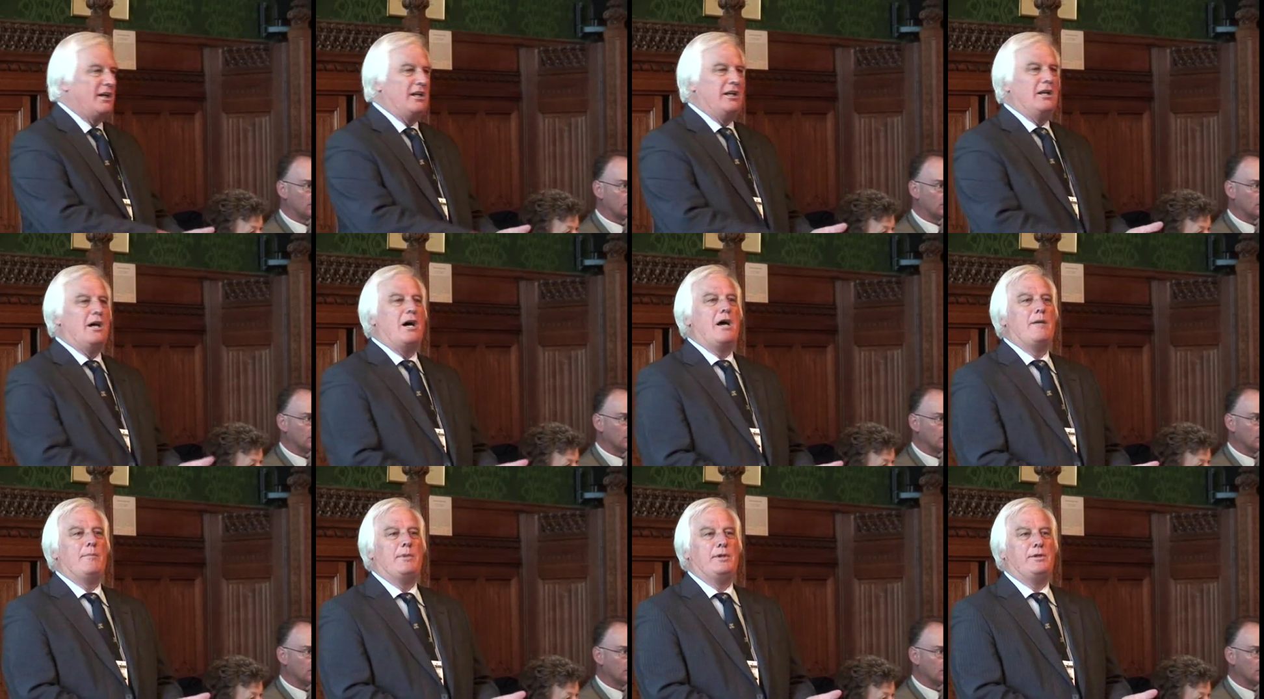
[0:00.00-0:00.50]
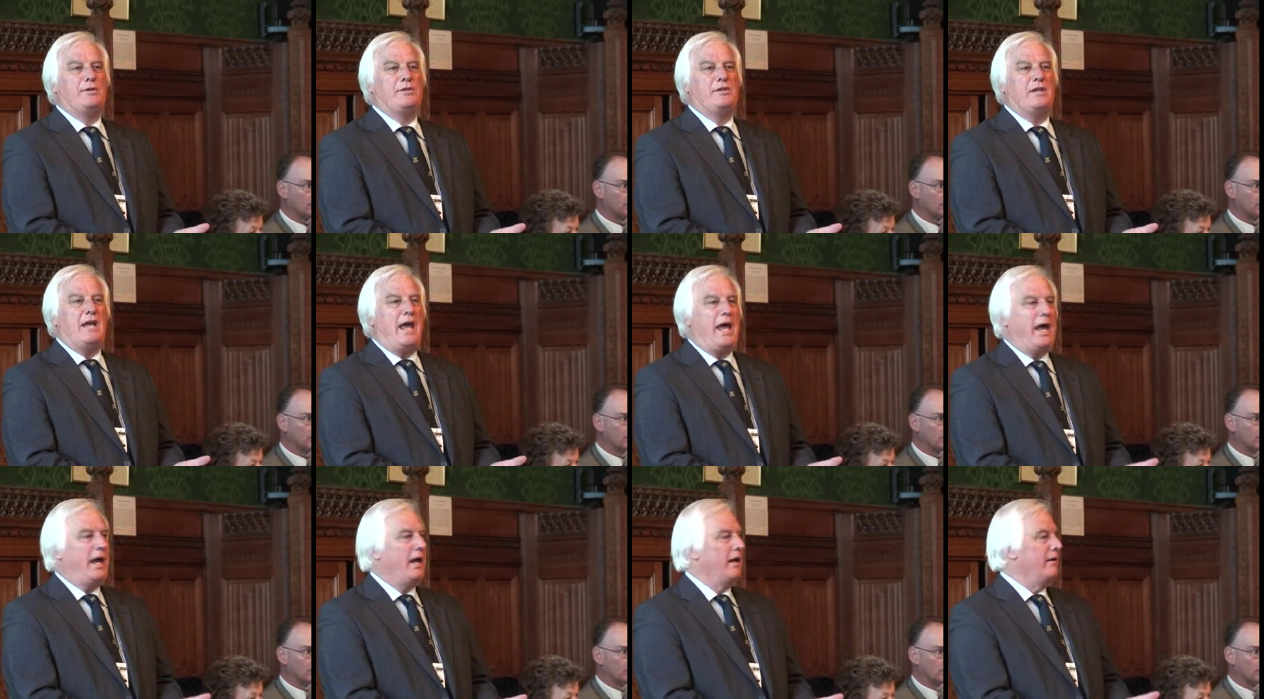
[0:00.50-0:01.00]

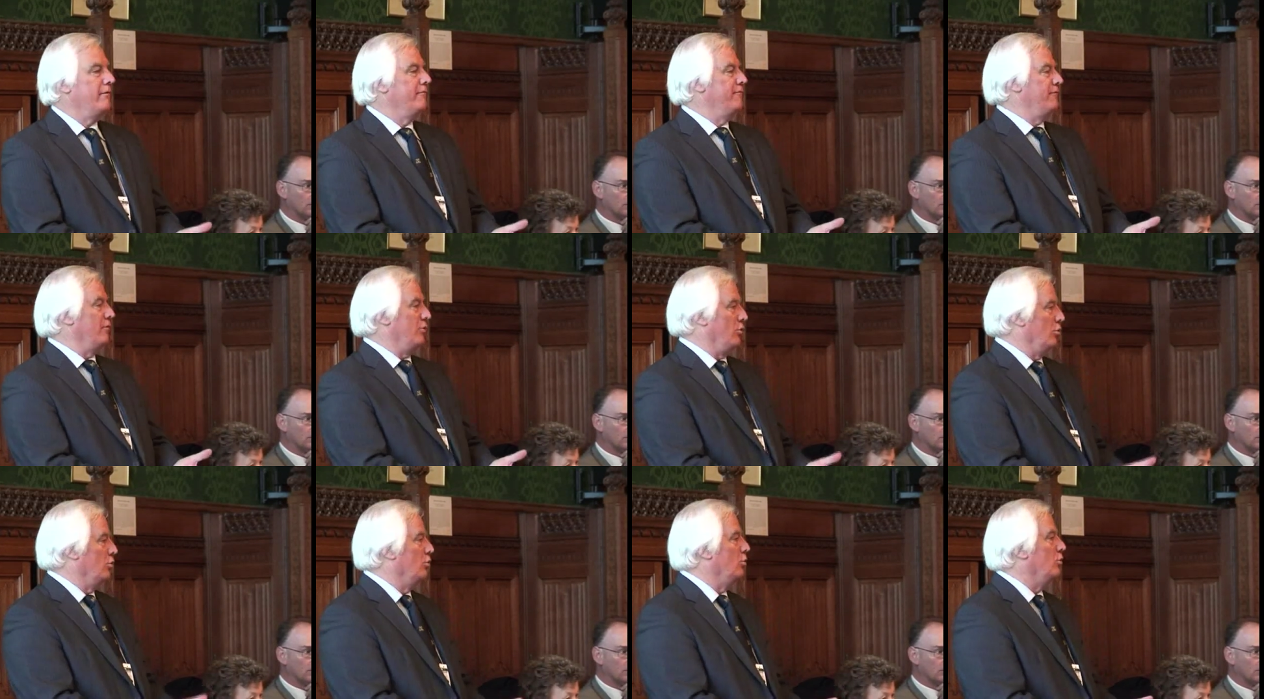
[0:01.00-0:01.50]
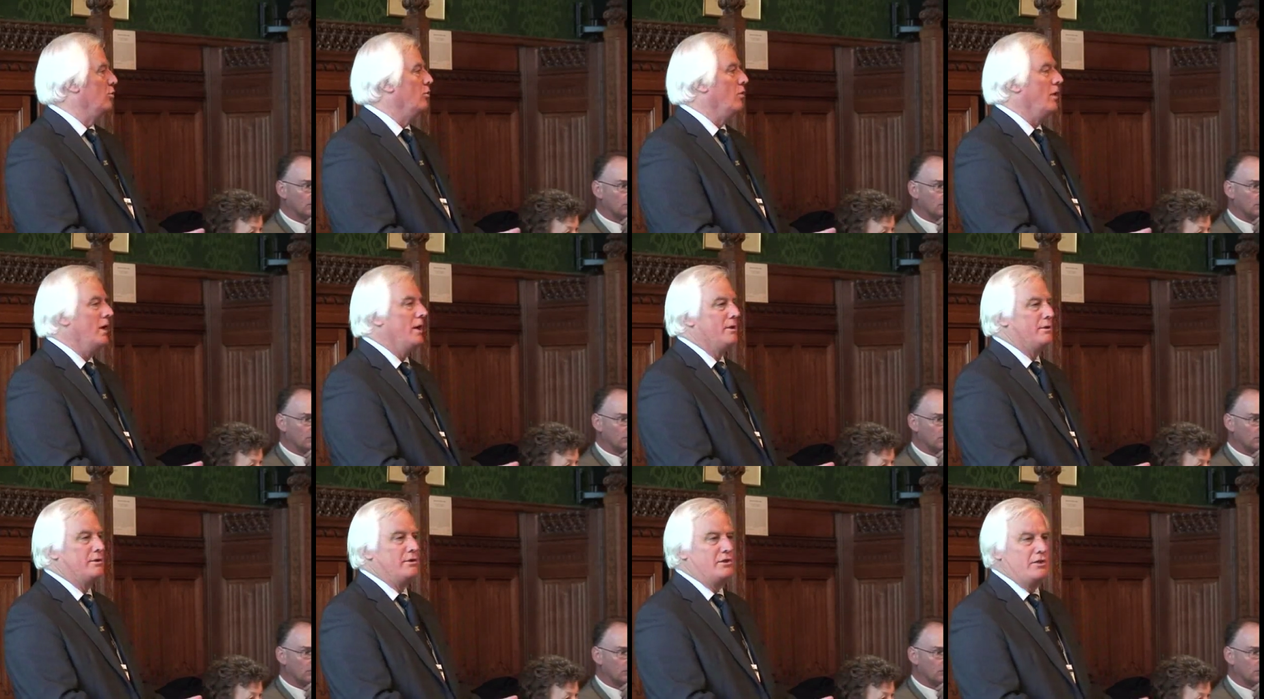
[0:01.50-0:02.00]
Speaker 1: Climates have
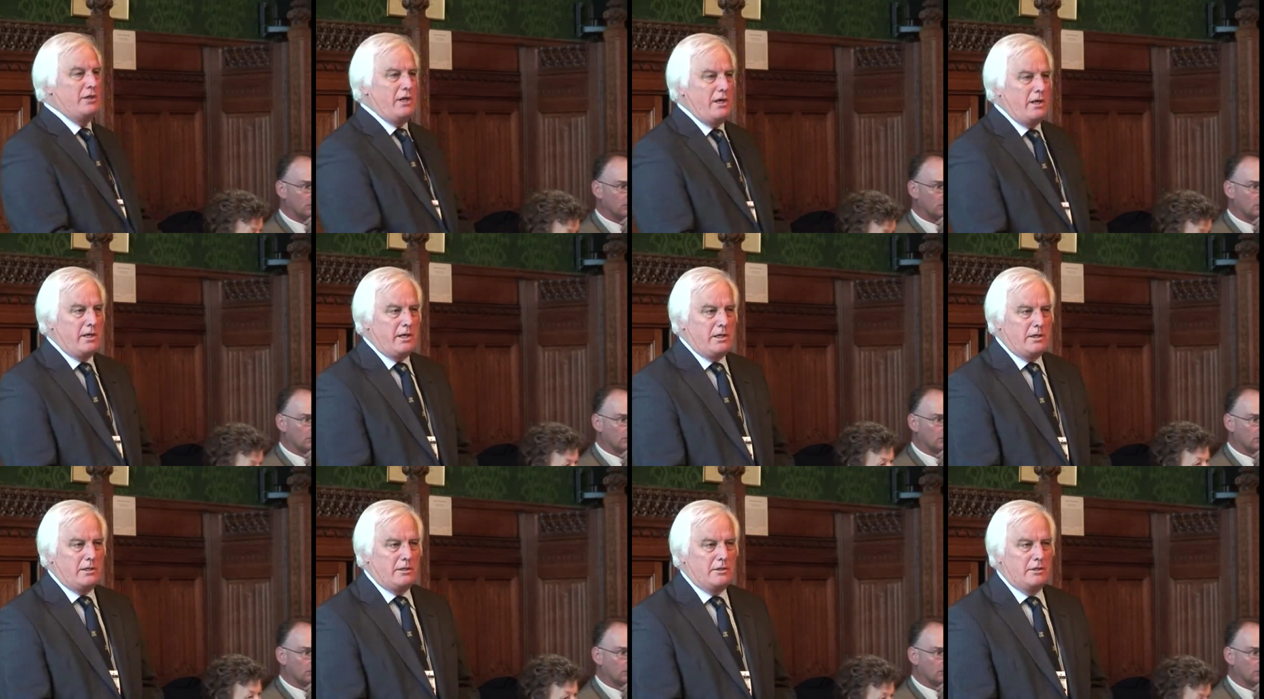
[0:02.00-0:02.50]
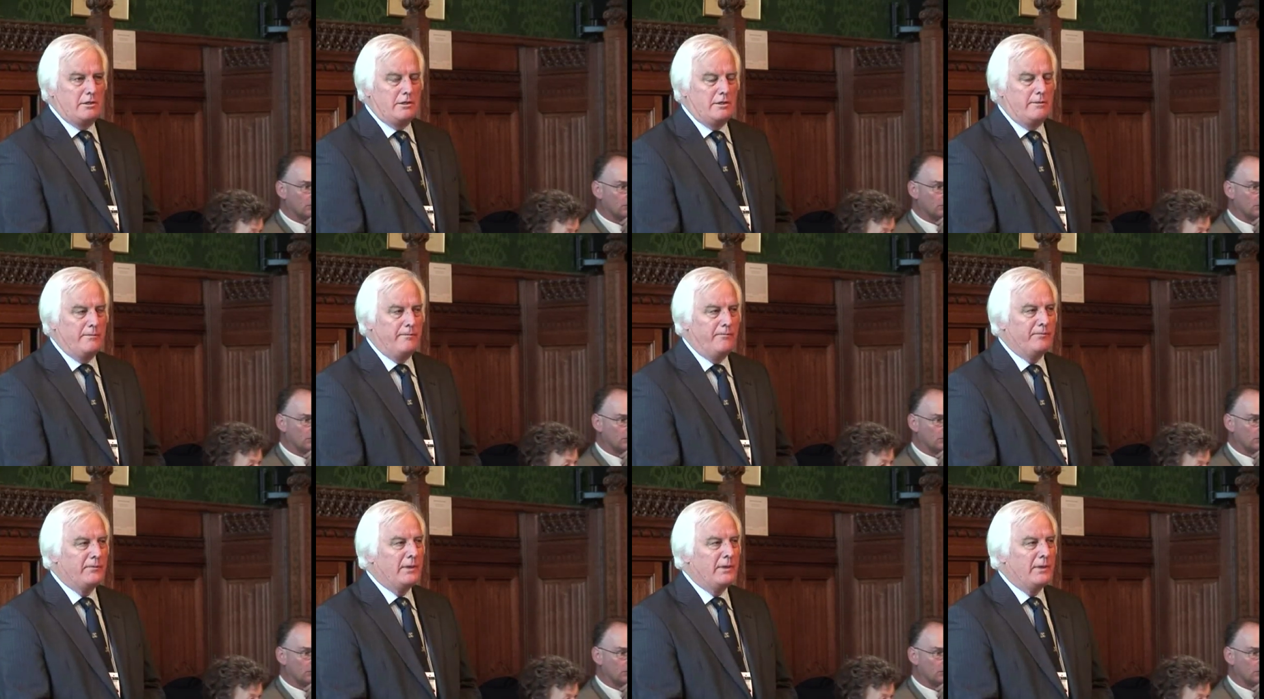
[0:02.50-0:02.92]
always changed.